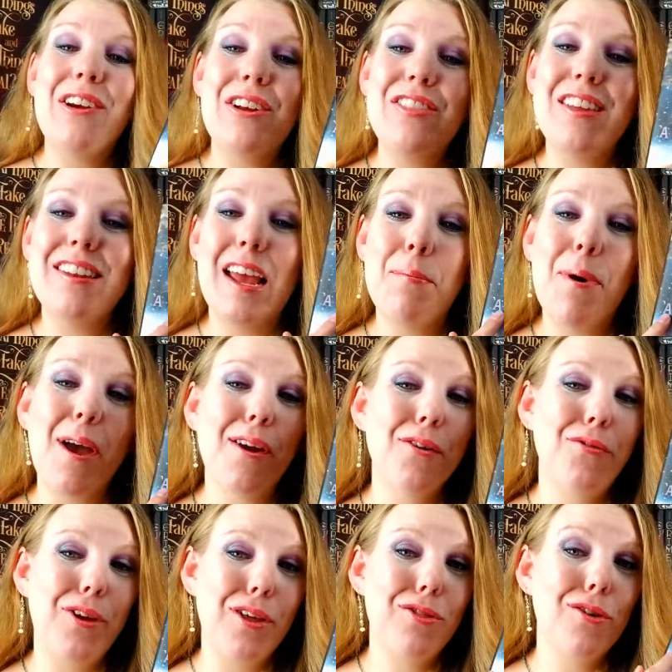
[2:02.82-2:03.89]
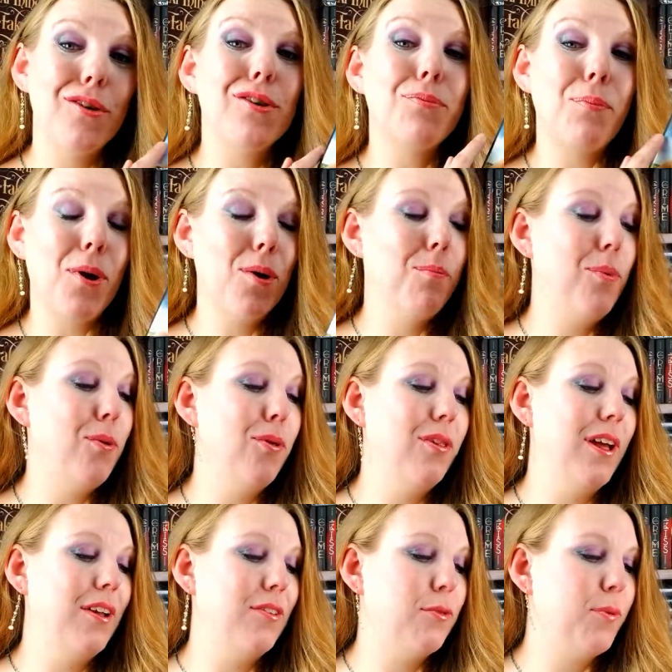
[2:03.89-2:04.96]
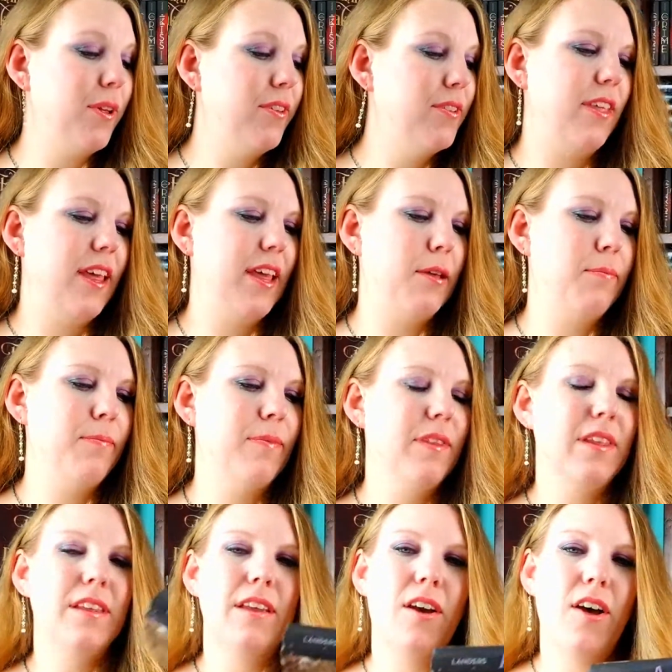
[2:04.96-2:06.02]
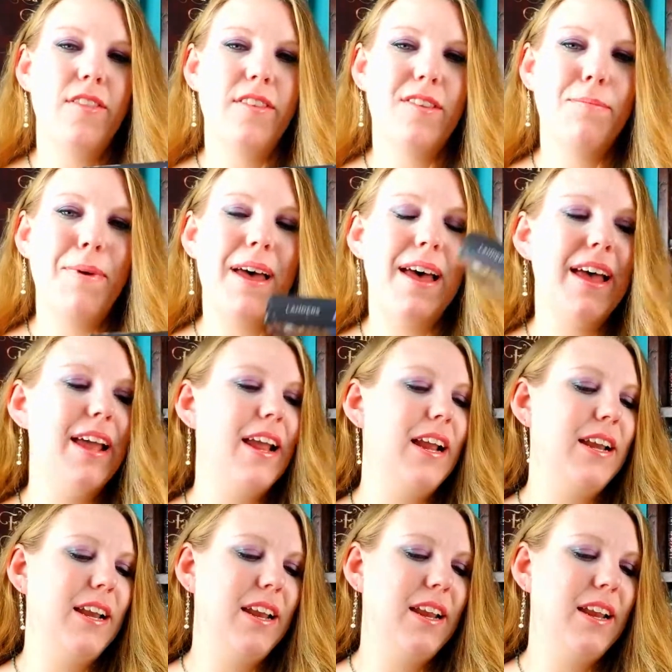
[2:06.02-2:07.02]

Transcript: on the typography, there is purple, as well as on the spine,